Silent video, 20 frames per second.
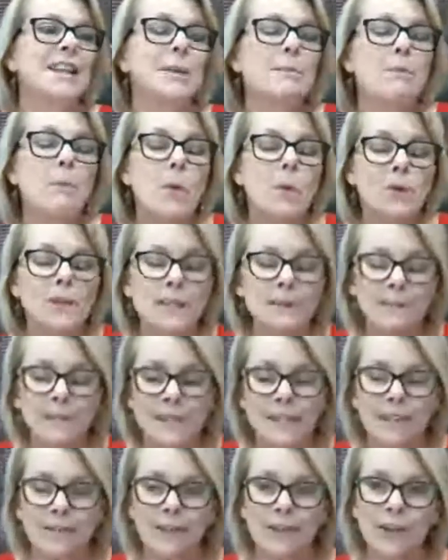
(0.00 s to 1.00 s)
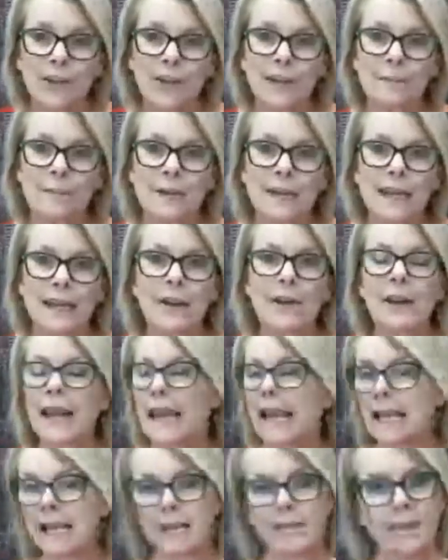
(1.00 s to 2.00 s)
The more specific you can be on
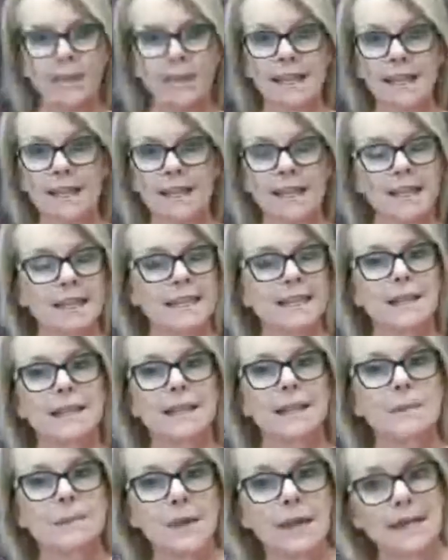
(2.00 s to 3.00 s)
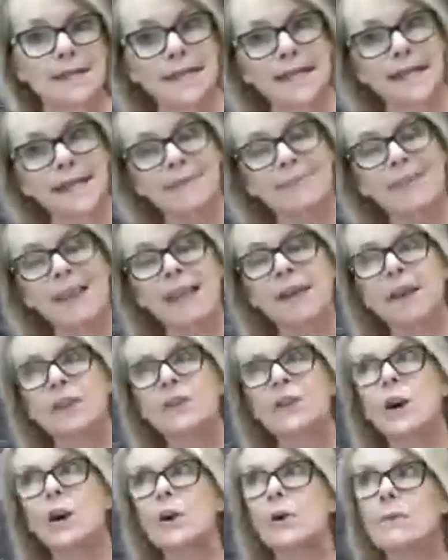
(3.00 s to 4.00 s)
any of these things, the better. And I
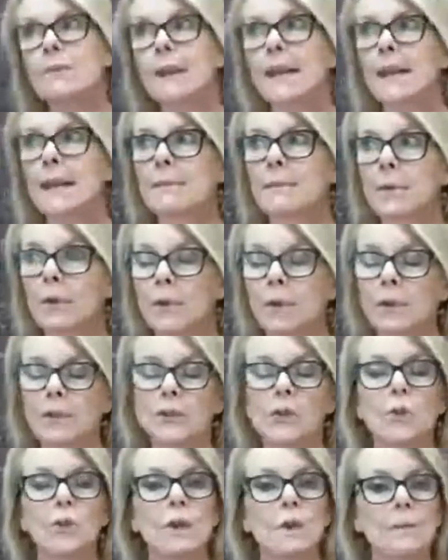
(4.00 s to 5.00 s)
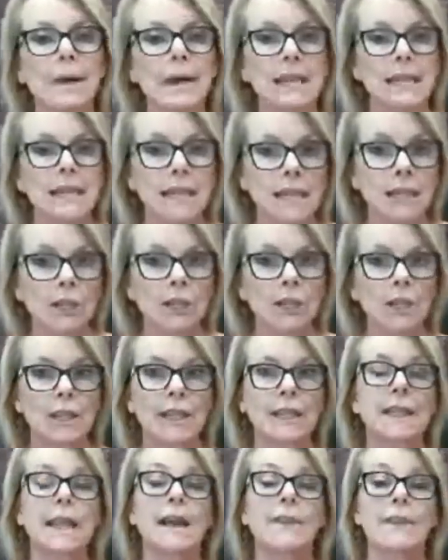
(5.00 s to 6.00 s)
know people talk about
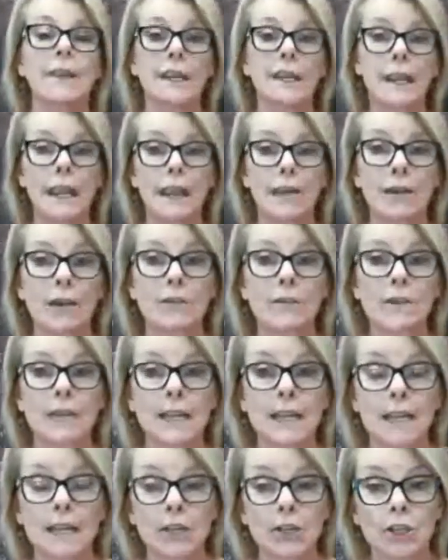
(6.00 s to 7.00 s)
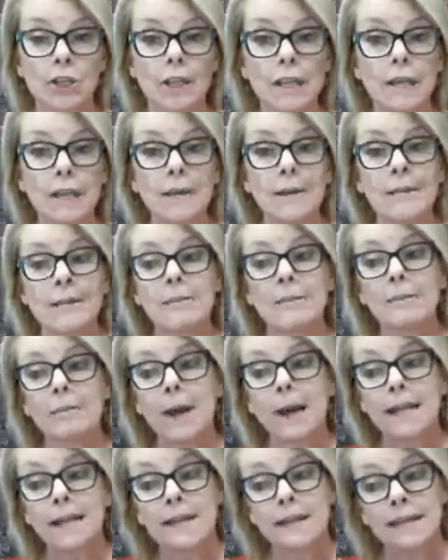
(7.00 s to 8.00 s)
niching and having a narrow niche,
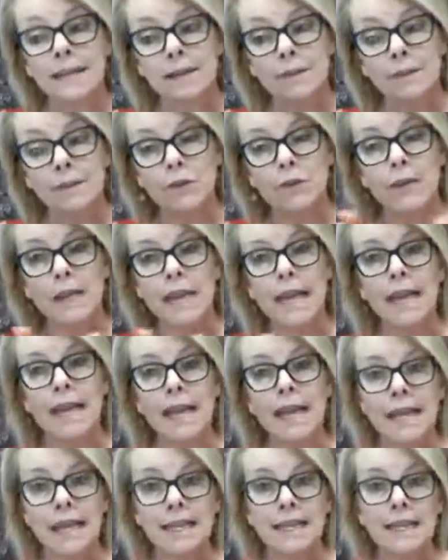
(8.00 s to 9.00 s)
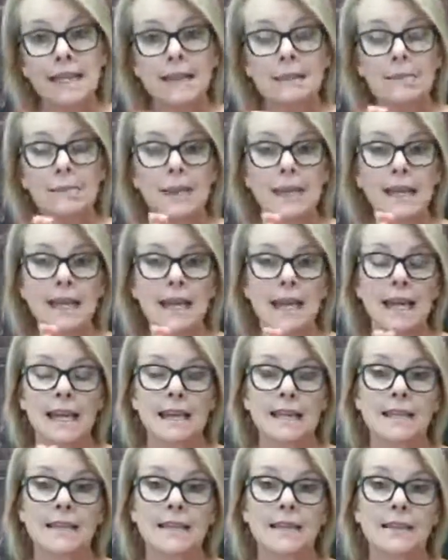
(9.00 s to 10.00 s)
but if you can be
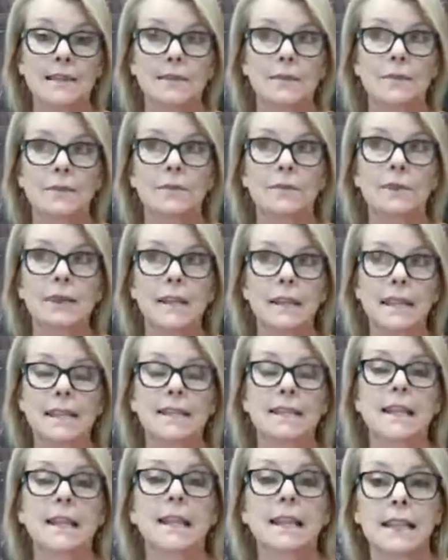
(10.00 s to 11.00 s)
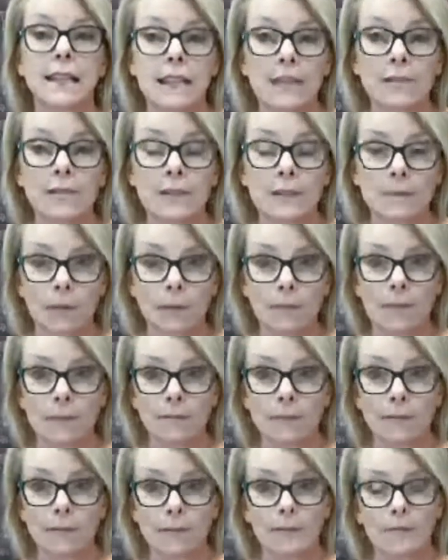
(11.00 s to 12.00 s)
as clear as
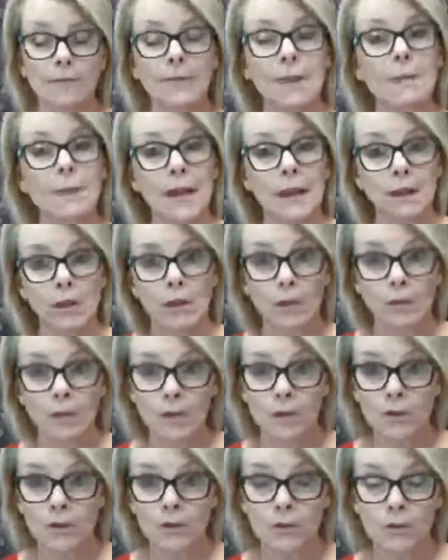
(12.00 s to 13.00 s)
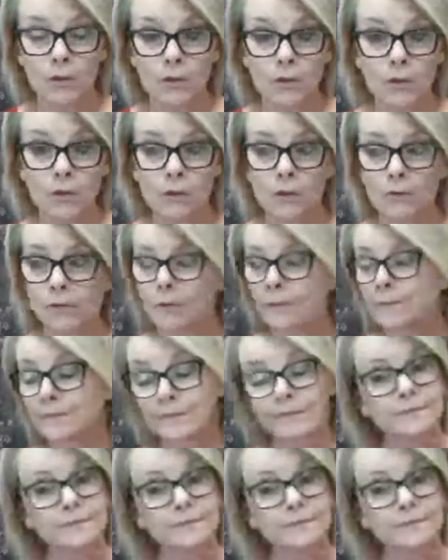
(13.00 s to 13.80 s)
possible about who it is you serve,